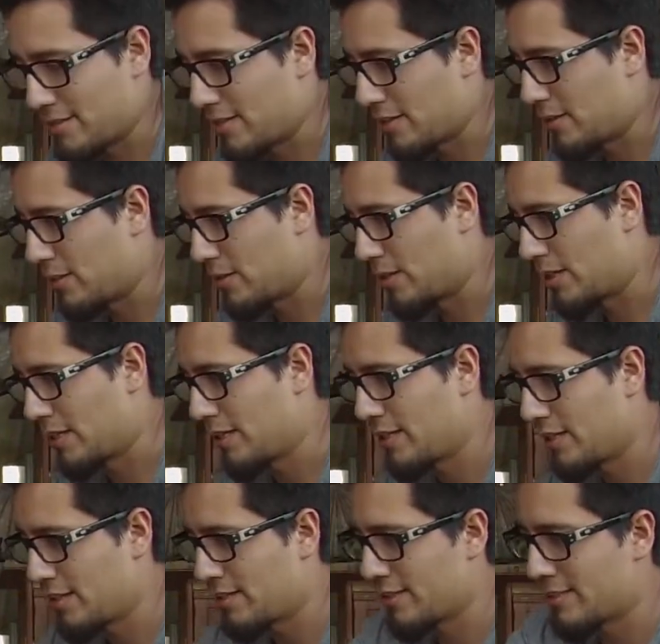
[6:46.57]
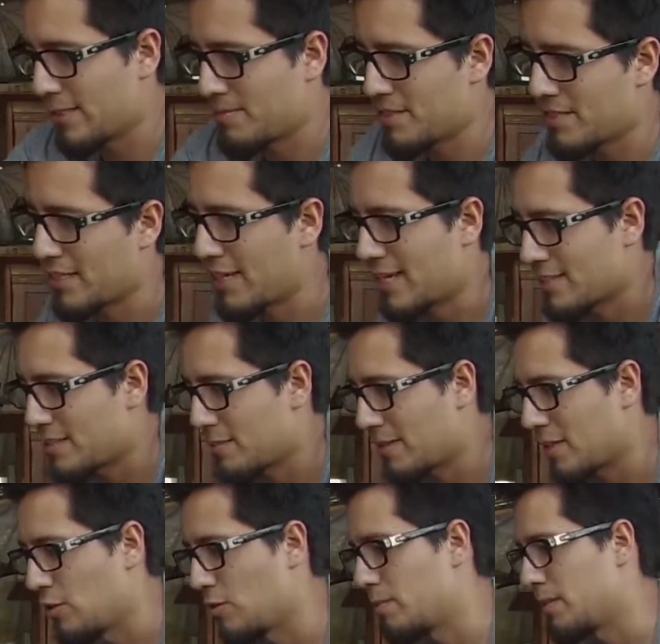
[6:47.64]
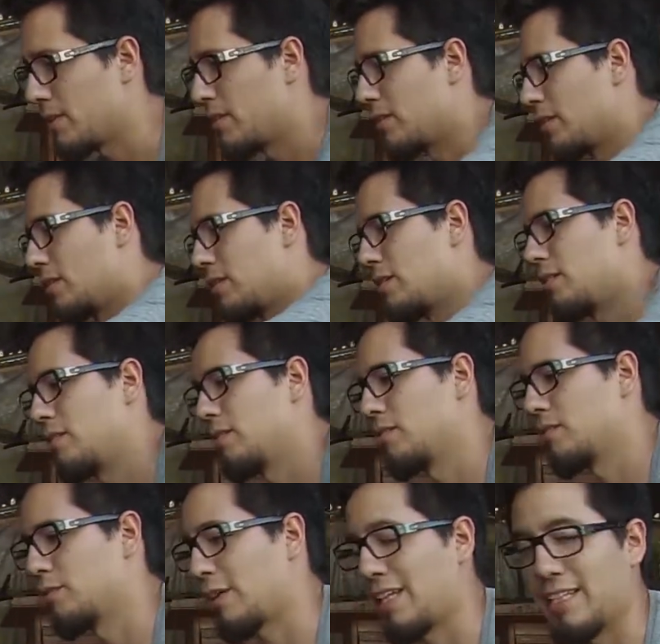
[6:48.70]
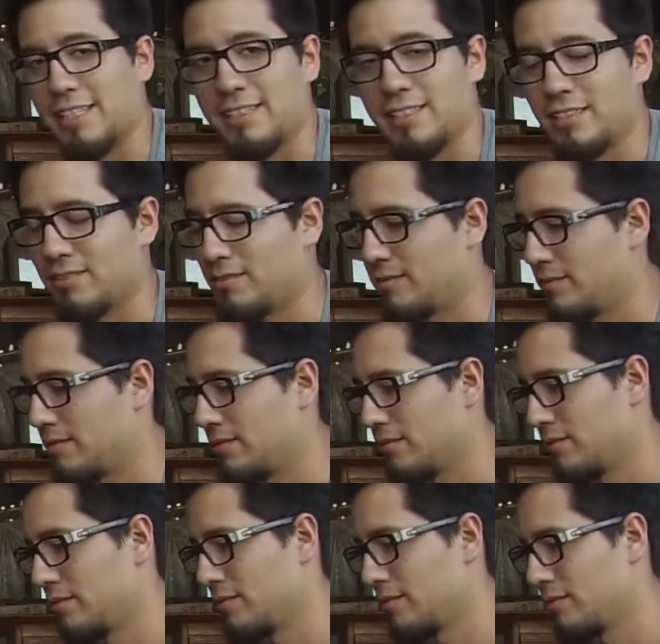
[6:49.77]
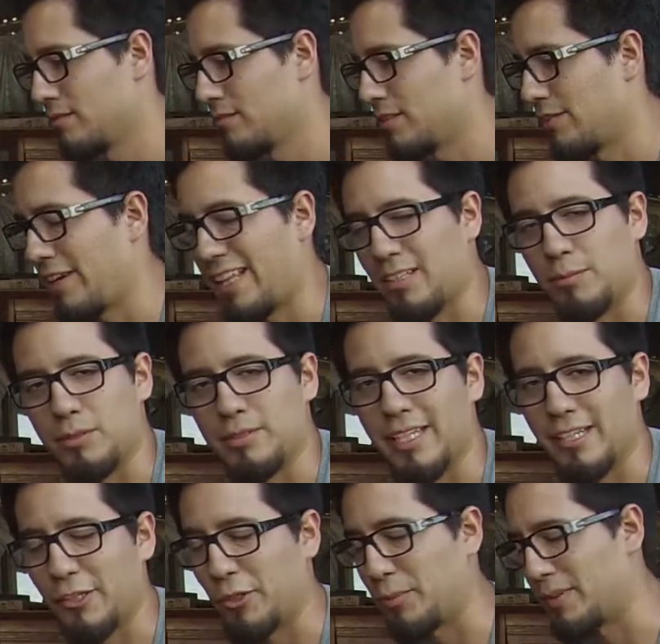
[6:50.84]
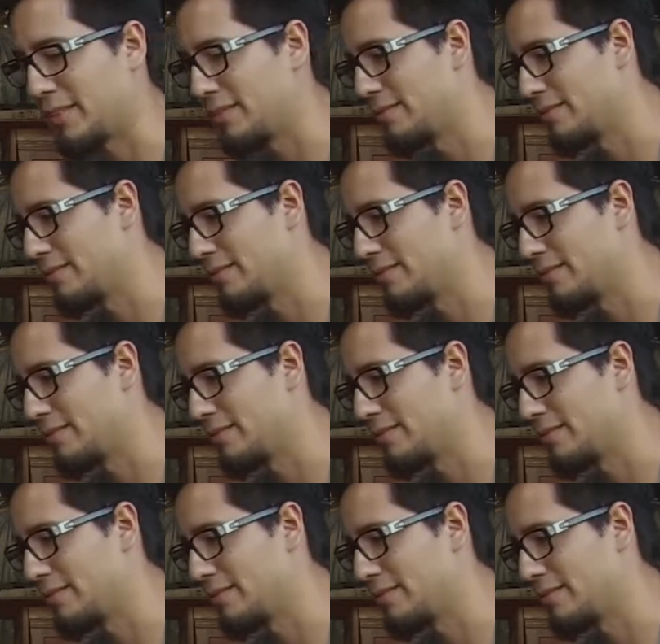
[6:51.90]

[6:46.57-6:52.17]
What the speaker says: So the dipstick has to be open, or at least available, not open.